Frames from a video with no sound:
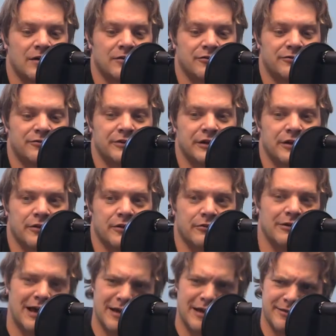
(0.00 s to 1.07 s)
of,
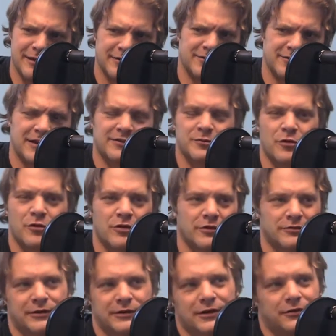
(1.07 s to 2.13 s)
ethics. That's
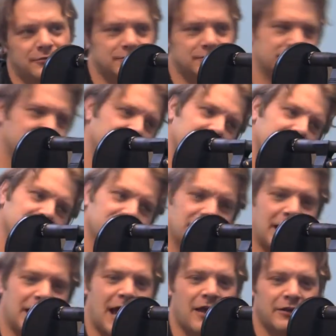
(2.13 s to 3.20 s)
more,
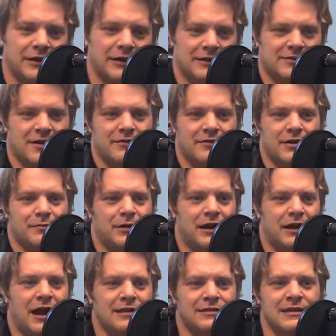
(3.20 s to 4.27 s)
legalities of it.
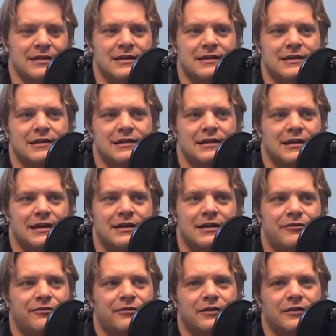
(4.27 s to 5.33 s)
But I think
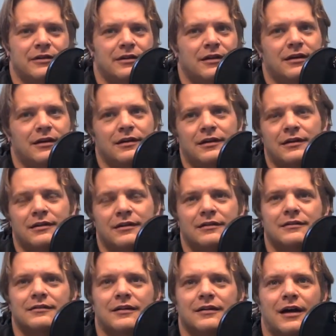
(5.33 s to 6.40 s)
if
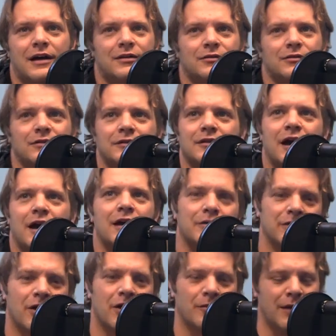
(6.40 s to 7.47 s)
I
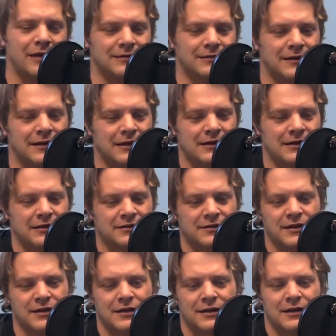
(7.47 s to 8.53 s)
don't know. My thing is